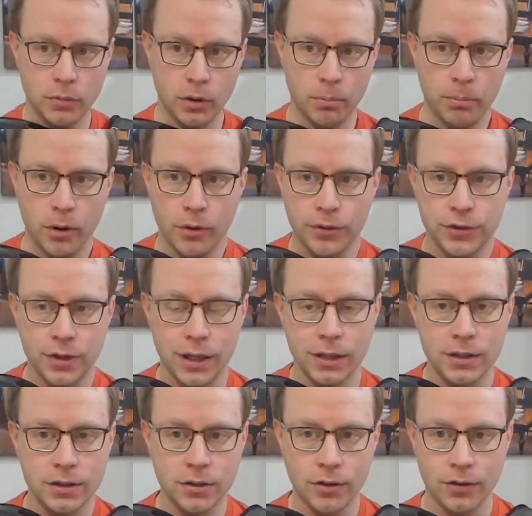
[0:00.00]
on both
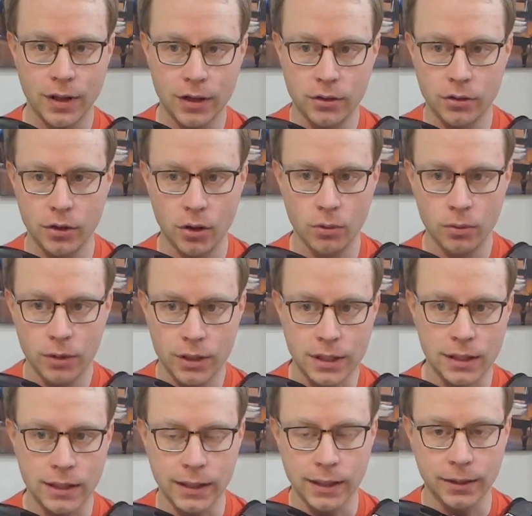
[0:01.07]
sides, so then you know is
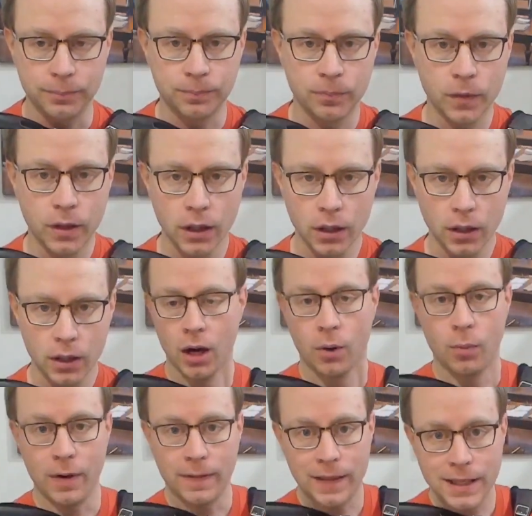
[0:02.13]
it leaking.
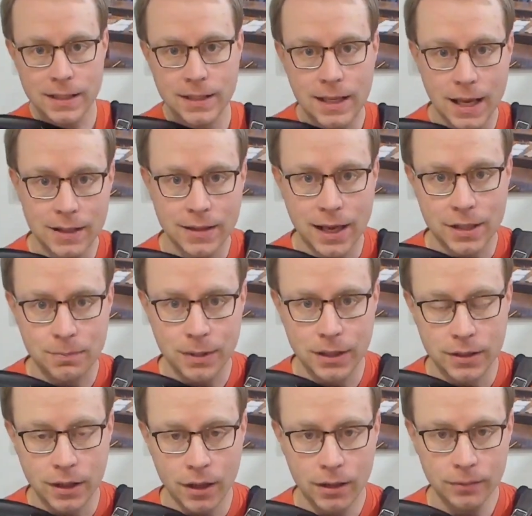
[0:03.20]
When this test has been
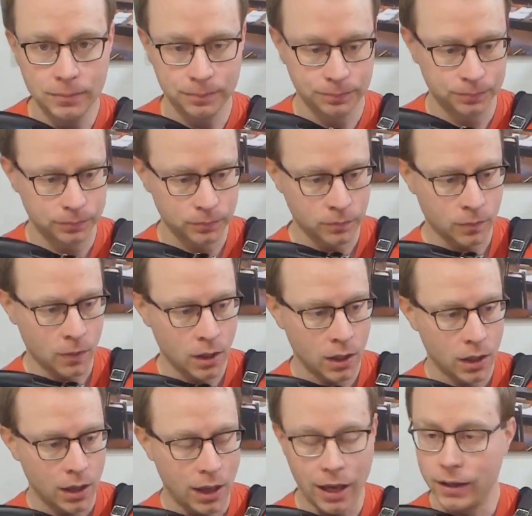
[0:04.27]
done,
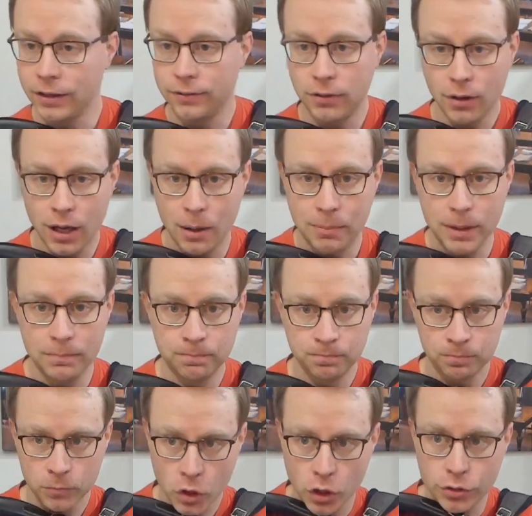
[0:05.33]
and if you're happy,
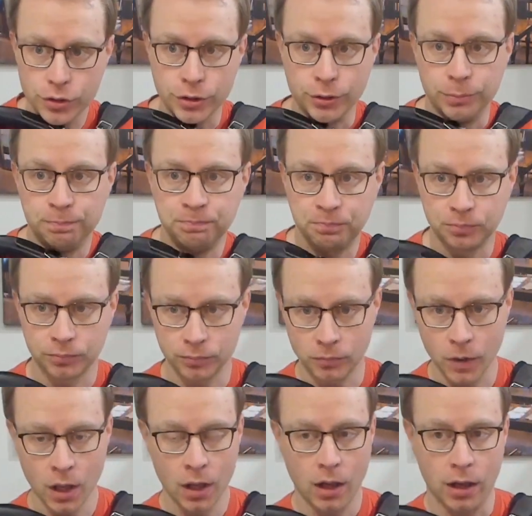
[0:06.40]
continue.
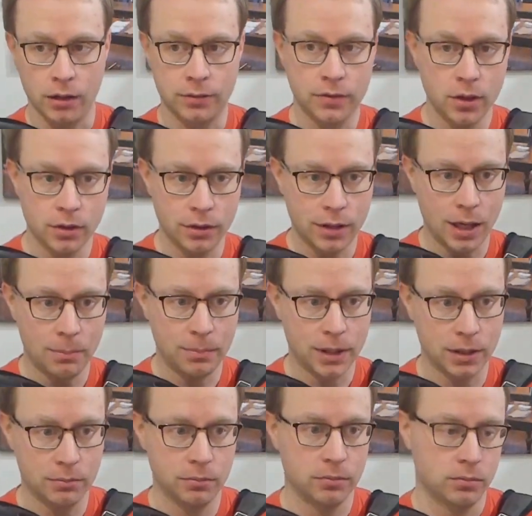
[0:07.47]
And if you're not
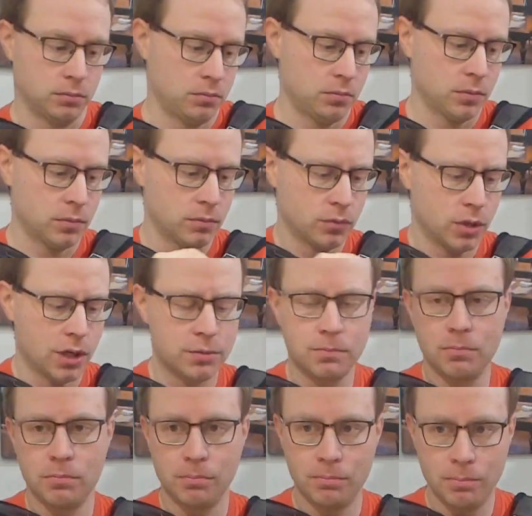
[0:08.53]
happy, just
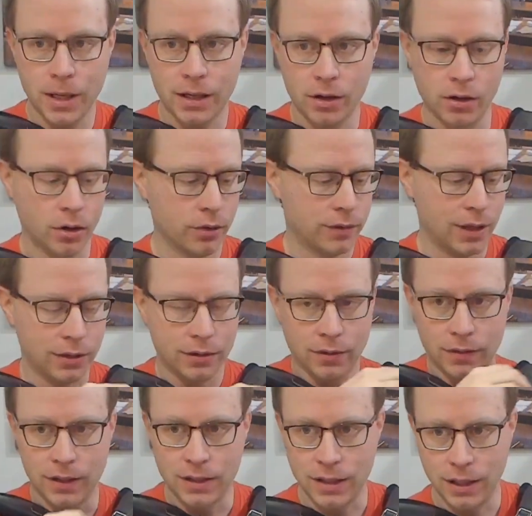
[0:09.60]
make a note that
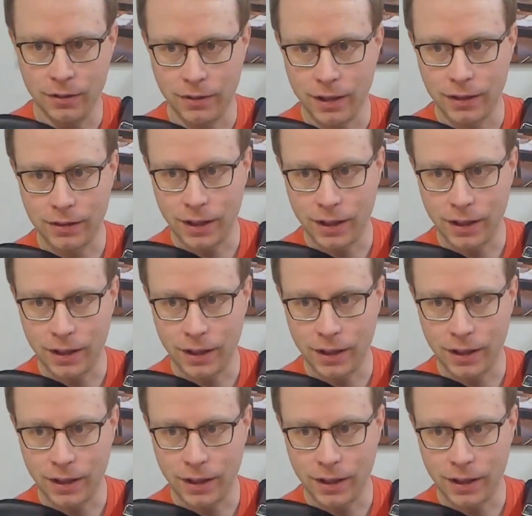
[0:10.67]
this and that